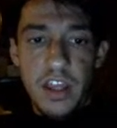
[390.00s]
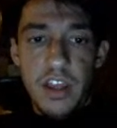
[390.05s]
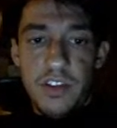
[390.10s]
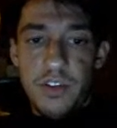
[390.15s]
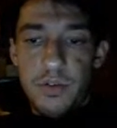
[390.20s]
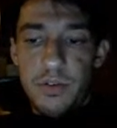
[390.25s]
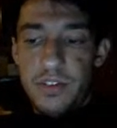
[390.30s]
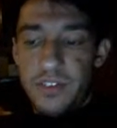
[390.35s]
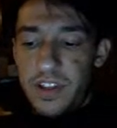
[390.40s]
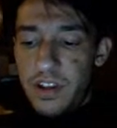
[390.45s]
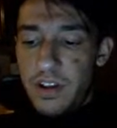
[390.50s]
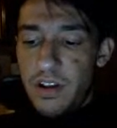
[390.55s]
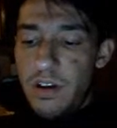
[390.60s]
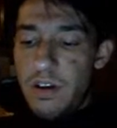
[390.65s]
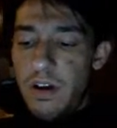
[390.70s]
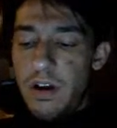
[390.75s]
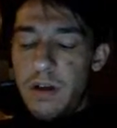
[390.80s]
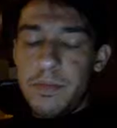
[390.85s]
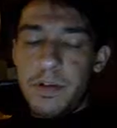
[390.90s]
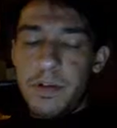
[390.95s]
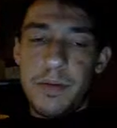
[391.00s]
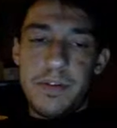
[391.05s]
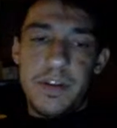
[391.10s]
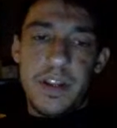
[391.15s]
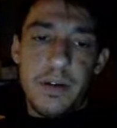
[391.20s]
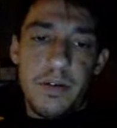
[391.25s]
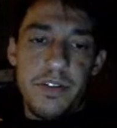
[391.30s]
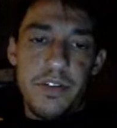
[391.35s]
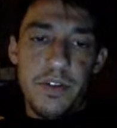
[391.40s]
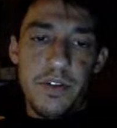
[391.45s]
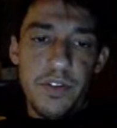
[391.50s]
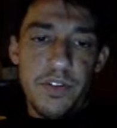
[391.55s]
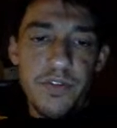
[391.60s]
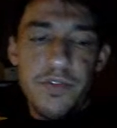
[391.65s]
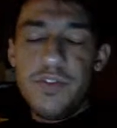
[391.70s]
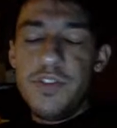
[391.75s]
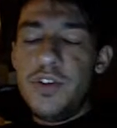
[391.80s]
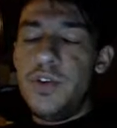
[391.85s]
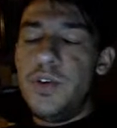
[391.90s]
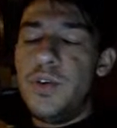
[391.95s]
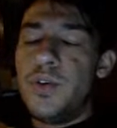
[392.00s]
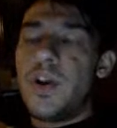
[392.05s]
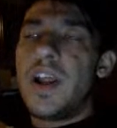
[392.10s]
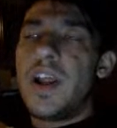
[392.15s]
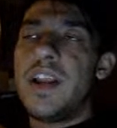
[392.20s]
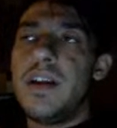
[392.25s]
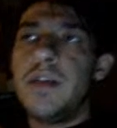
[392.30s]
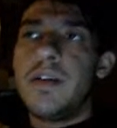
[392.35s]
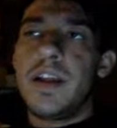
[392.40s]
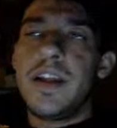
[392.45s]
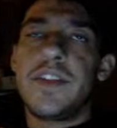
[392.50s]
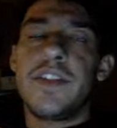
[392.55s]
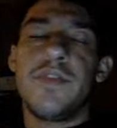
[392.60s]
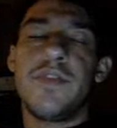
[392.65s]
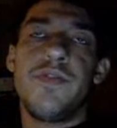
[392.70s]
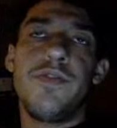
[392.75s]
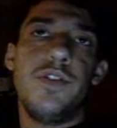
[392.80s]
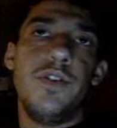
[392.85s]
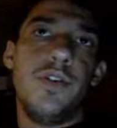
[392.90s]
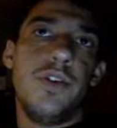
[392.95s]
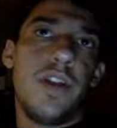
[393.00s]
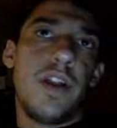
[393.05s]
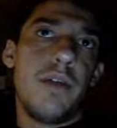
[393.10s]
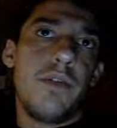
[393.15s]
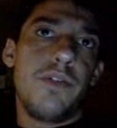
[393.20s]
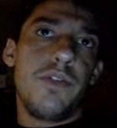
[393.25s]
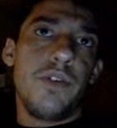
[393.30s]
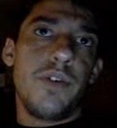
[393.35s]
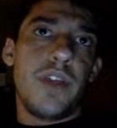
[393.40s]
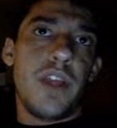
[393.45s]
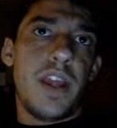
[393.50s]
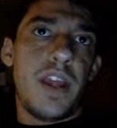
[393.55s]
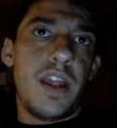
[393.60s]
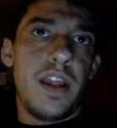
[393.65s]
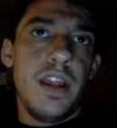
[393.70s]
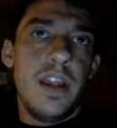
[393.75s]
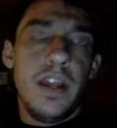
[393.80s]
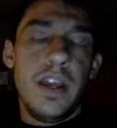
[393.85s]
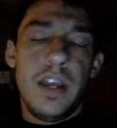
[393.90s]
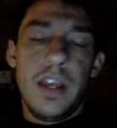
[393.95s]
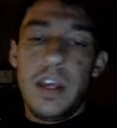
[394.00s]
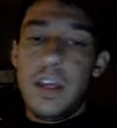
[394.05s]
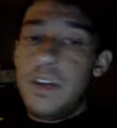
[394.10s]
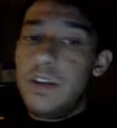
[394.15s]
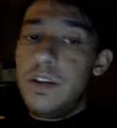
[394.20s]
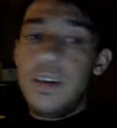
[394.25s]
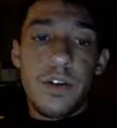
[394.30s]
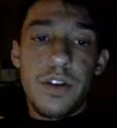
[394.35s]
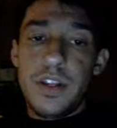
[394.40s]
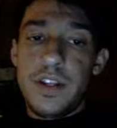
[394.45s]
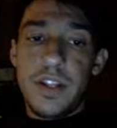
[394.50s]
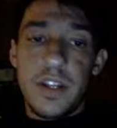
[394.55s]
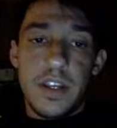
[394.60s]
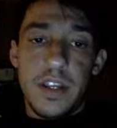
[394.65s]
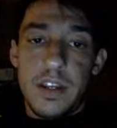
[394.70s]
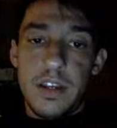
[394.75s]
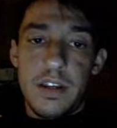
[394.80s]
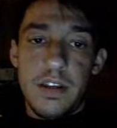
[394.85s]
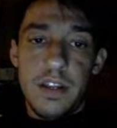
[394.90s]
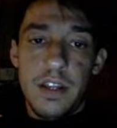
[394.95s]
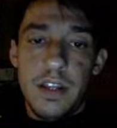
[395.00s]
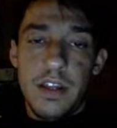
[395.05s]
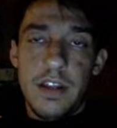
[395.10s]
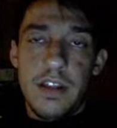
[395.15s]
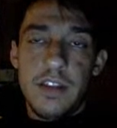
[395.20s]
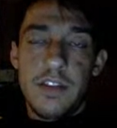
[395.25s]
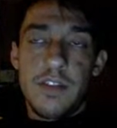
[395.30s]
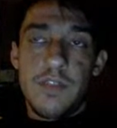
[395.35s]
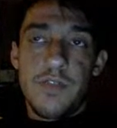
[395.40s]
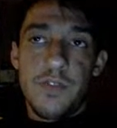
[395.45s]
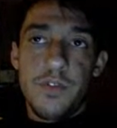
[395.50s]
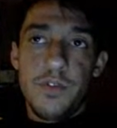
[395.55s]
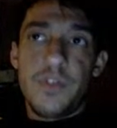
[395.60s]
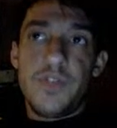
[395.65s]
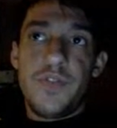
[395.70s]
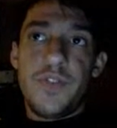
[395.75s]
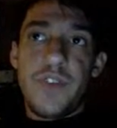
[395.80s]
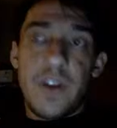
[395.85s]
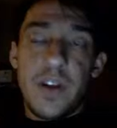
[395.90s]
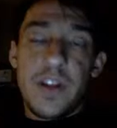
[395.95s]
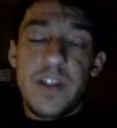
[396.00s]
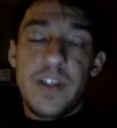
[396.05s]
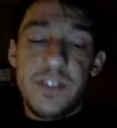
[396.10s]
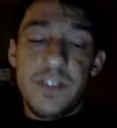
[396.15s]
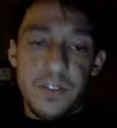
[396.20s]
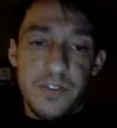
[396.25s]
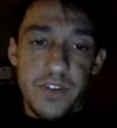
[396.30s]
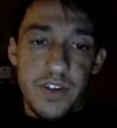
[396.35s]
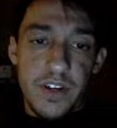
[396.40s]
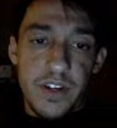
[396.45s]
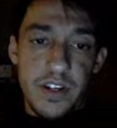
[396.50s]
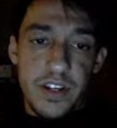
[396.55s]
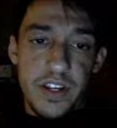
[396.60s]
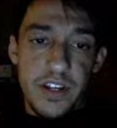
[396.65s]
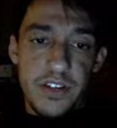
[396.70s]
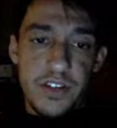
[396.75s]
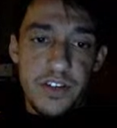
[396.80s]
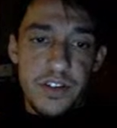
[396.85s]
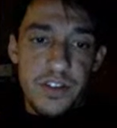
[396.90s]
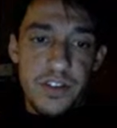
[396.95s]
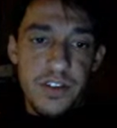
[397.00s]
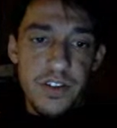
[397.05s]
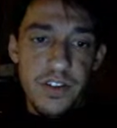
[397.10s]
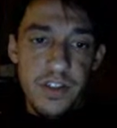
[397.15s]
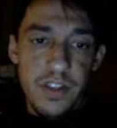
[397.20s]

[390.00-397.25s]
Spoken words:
when you're saying, "Oh, I'm coming down with the flu," or I got the flu and I was okay. No, you didn't. The flu is still very dangerous,